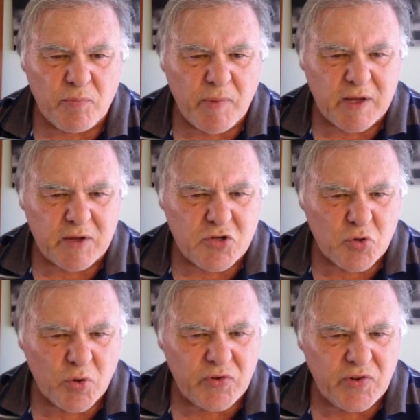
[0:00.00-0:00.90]
make a
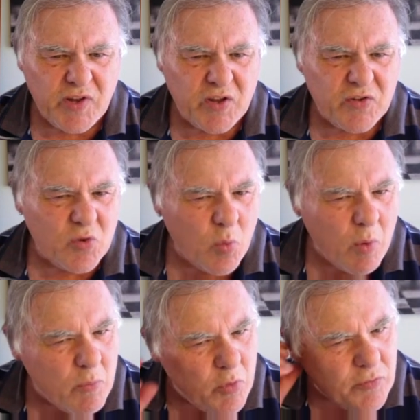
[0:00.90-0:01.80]
choice here as to
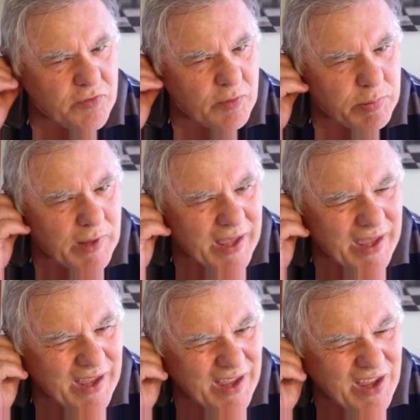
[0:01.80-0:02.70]
what move to play.
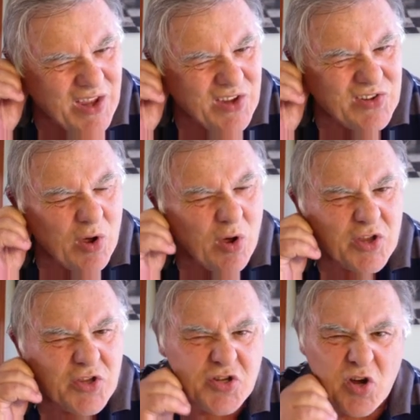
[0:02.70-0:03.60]
So
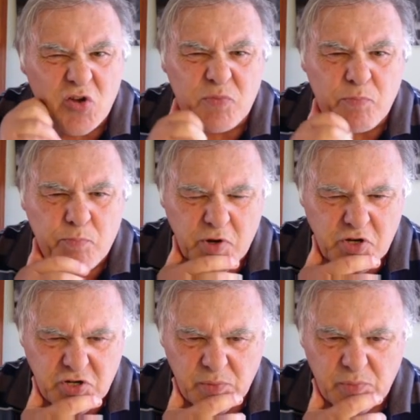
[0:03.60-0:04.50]
I chose
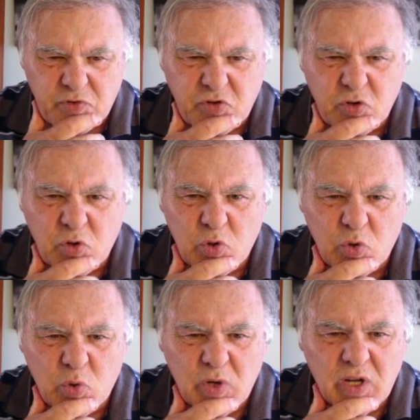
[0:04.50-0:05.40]
bishop
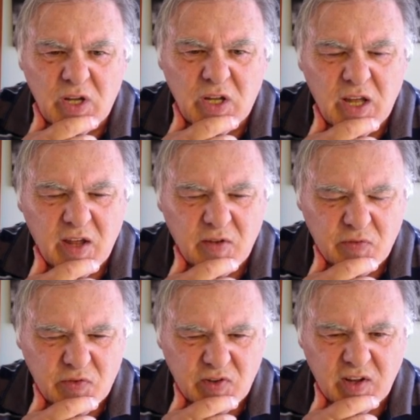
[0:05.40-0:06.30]
to
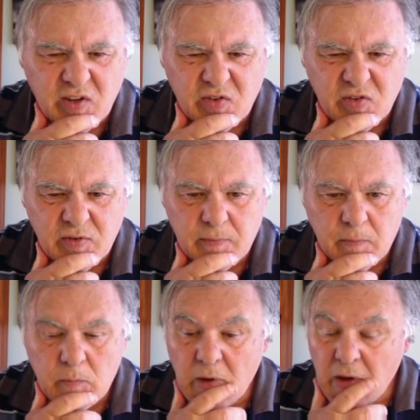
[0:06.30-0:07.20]
f6.
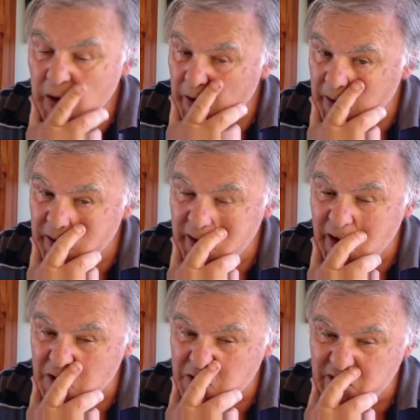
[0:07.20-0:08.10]
The
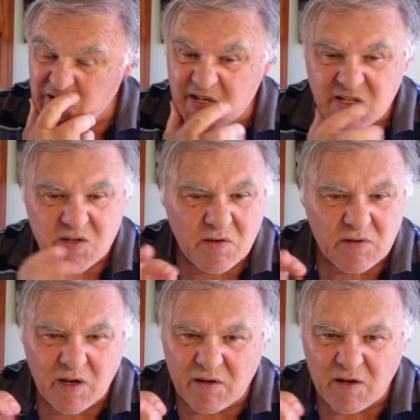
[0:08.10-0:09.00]
engine says, oh,
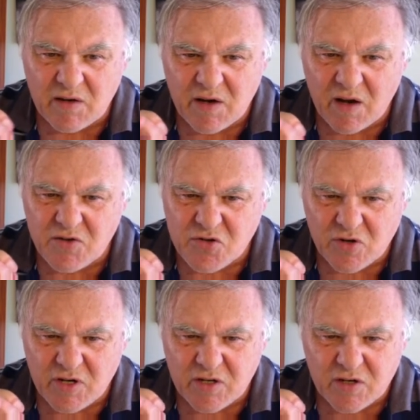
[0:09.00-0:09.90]
no,
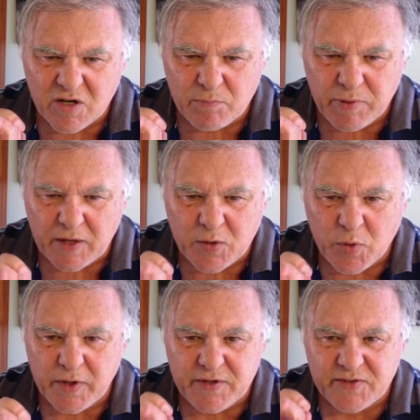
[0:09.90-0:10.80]
Johnny, you've got to play
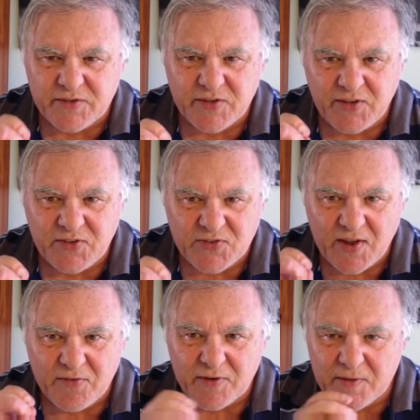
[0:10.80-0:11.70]
queen to
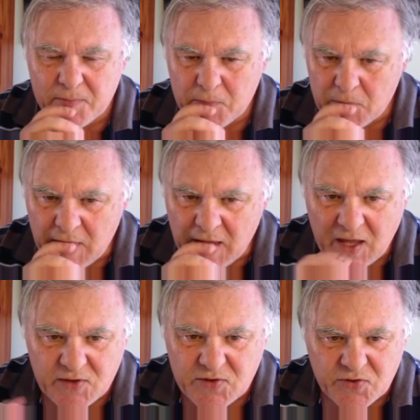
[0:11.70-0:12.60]
d7.
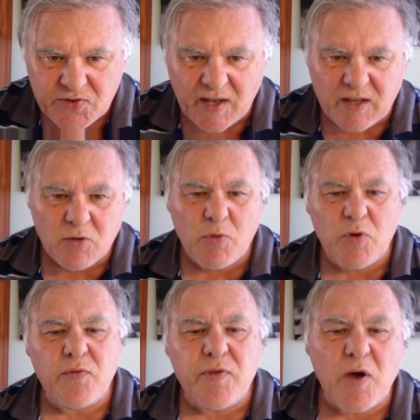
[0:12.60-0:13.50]
It's a subtle
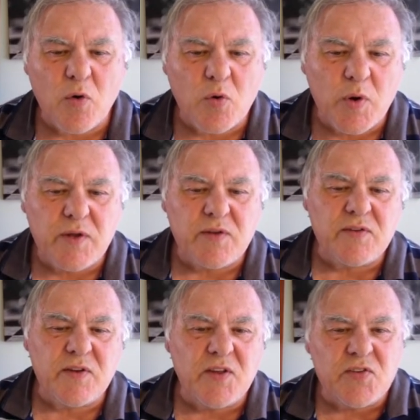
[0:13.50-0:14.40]
move, the old queen to
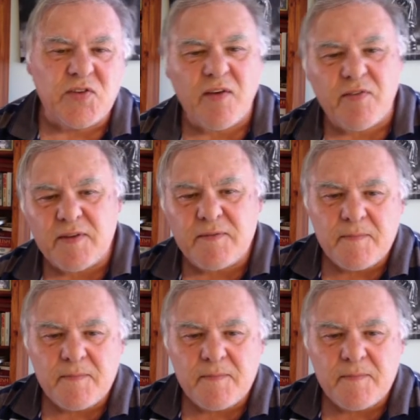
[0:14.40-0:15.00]
d7.